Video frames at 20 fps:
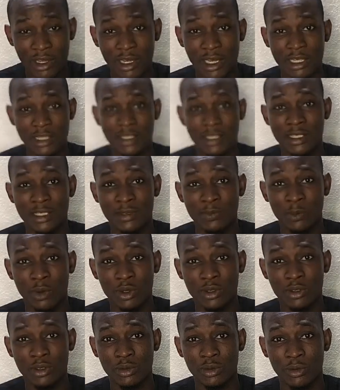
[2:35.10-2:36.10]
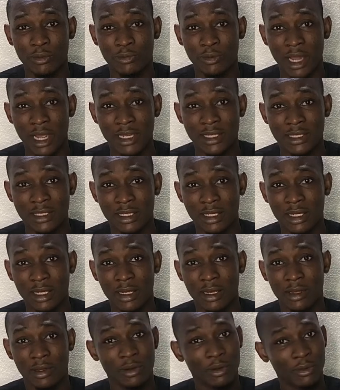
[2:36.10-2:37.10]
in a 6 months no fly
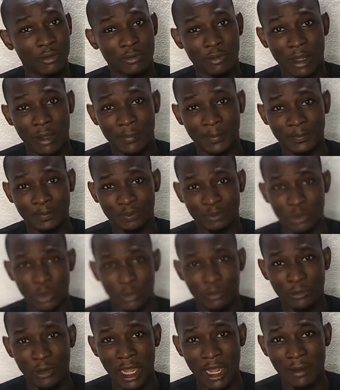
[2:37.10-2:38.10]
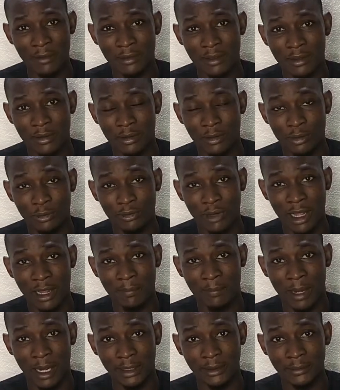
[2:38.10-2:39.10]

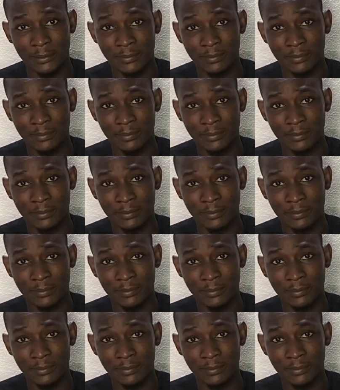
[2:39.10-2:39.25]
ban.